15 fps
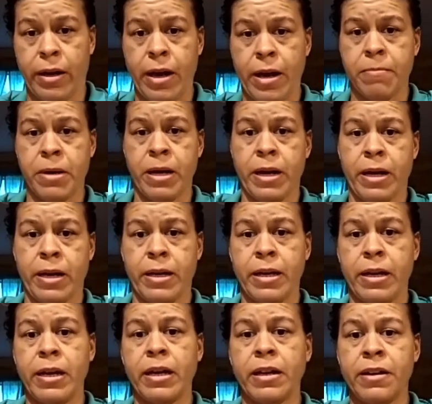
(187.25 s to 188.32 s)
Am I
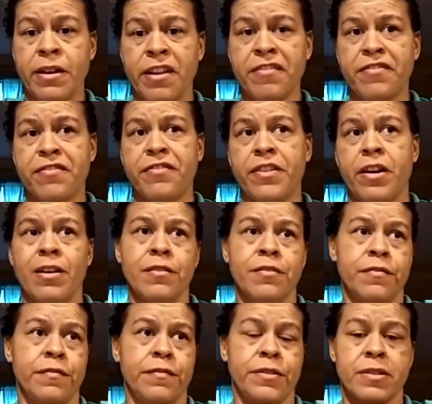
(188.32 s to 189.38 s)
getting enough
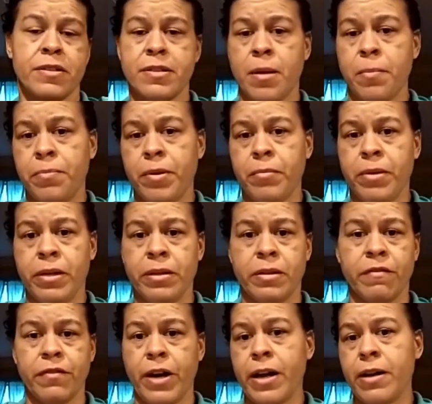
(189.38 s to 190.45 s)
of the supplement,
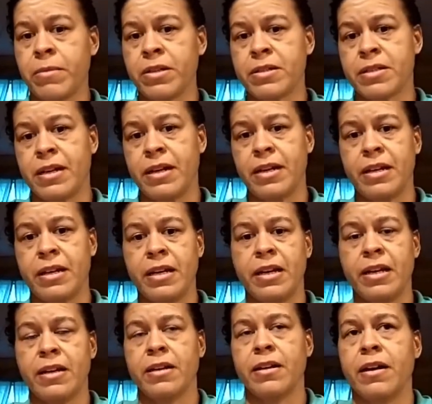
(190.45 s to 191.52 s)
the vitamins that I
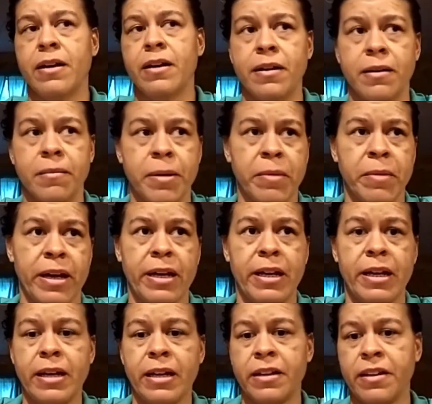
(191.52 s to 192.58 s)
need? Am I
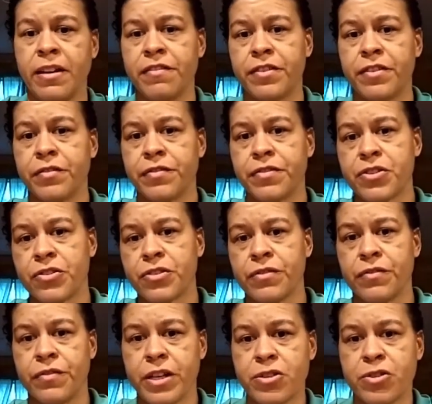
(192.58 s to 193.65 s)
eating enough of
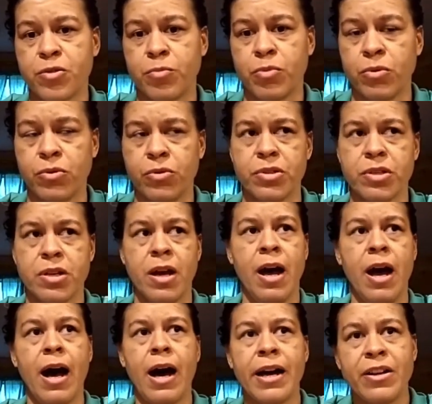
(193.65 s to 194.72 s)
certain vegetables?
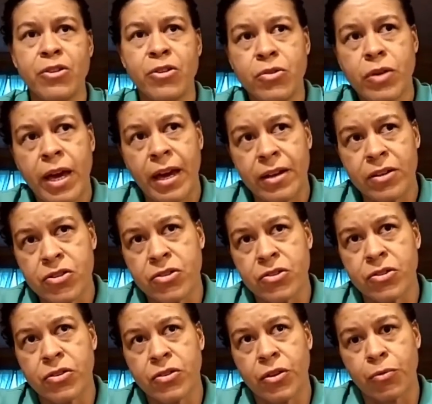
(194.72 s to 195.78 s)
I knew
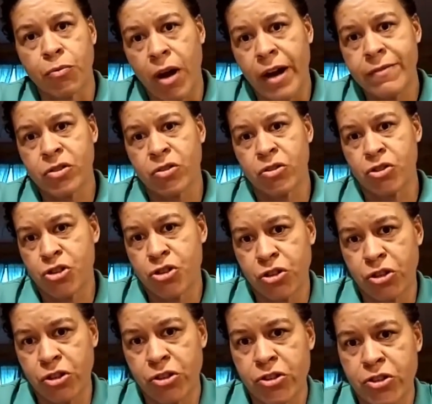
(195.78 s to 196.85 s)
cancer thrives on
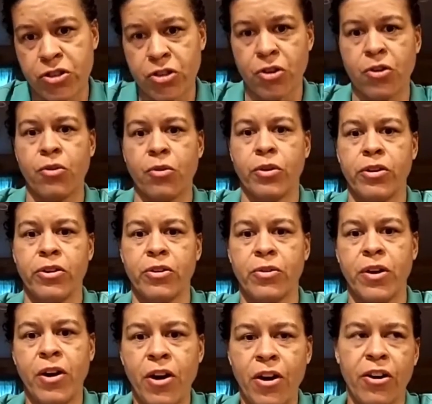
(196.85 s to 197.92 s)
sugar, so, you
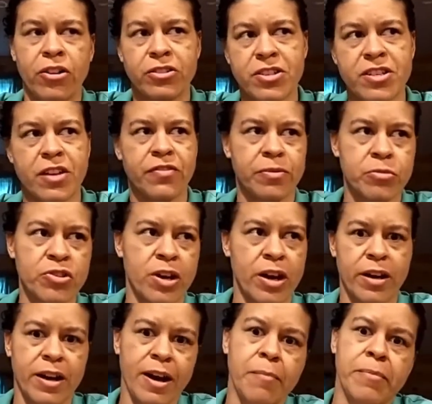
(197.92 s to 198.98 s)
know, all the stuff I'm trying
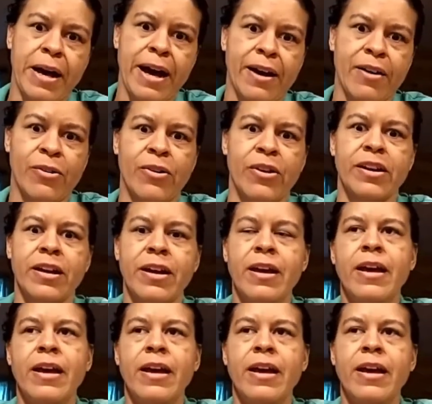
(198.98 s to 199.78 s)
to cut back on.